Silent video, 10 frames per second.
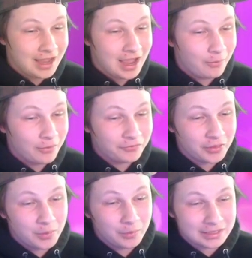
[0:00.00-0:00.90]
Uh, went for the
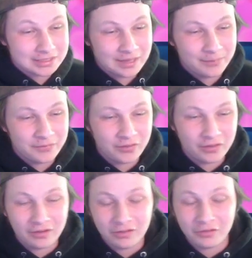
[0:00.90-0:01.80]
Moonblast to get me
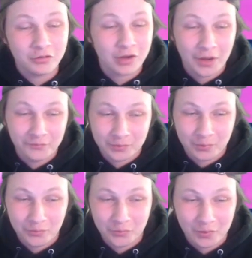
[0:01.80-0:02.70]
feeling a little
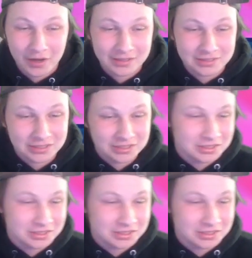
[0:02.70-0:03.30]
comfortable to where I could just,